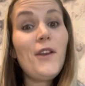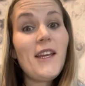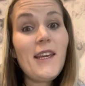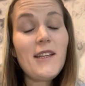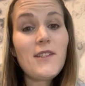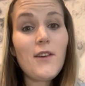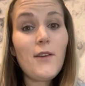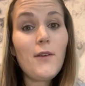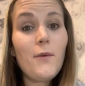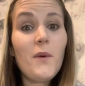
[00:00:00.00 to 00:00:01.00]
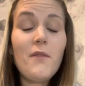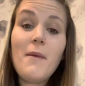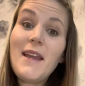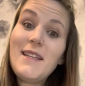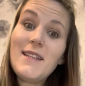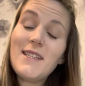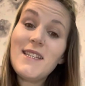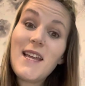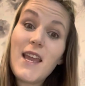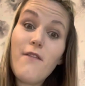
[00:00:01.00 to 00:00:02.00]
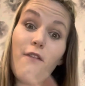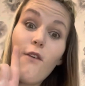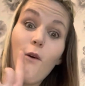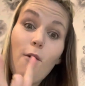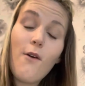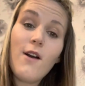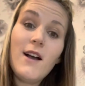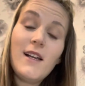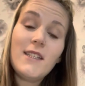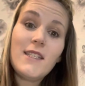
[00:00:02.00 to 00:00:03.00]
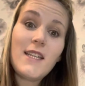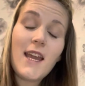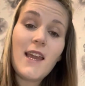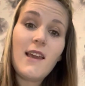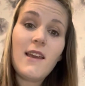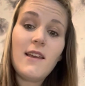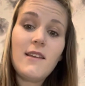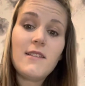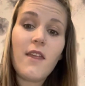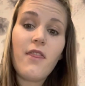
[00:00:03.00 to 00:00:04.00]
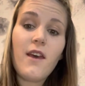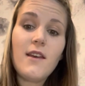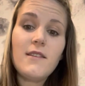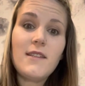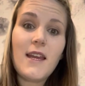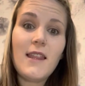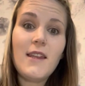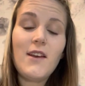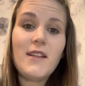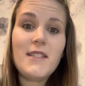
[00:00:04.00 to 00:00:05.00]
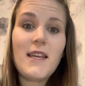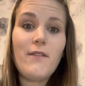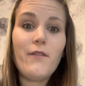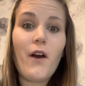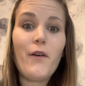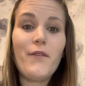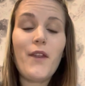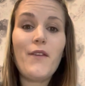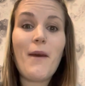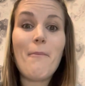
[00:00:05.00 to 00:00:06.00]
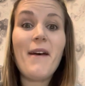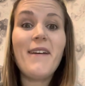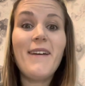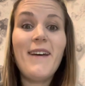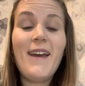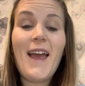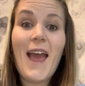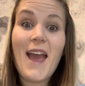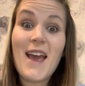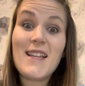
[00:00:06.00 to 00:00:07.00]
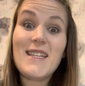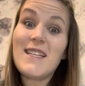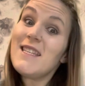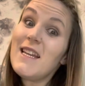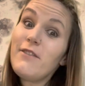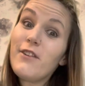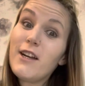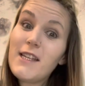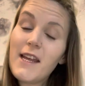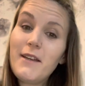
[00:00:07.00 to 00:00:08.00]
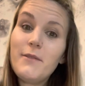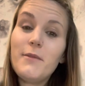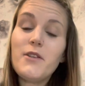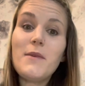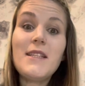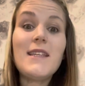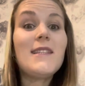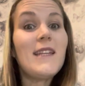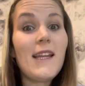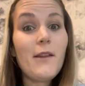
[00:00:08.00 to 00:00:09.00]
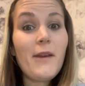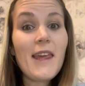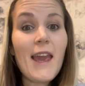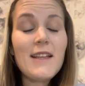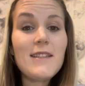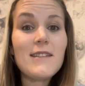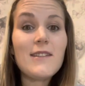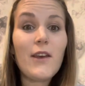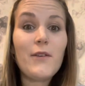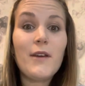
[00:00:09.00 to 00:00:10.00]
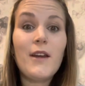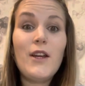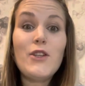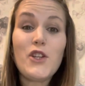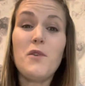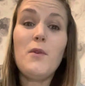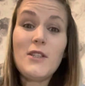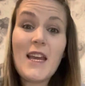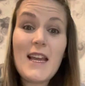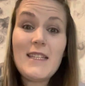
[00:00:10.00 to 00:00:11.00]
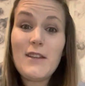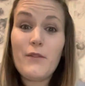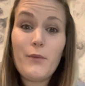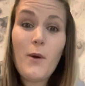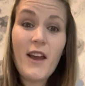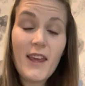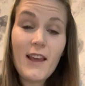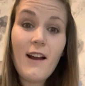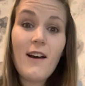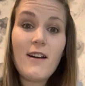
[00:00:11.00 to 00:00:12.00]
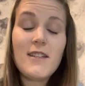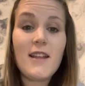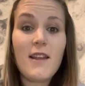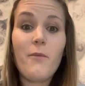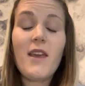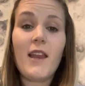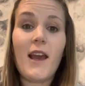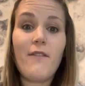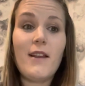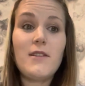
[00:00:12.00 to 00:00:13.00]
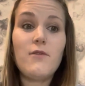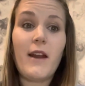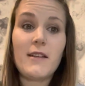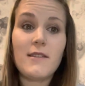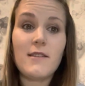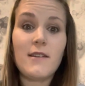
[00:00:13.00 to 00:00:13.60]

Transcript: Year 2. We've made it to day 4. Today is Thursday the 19th of November and it's nearly Friday, which means it's nearly the weekend. So 2 more days of working hard and then we can have a little rest.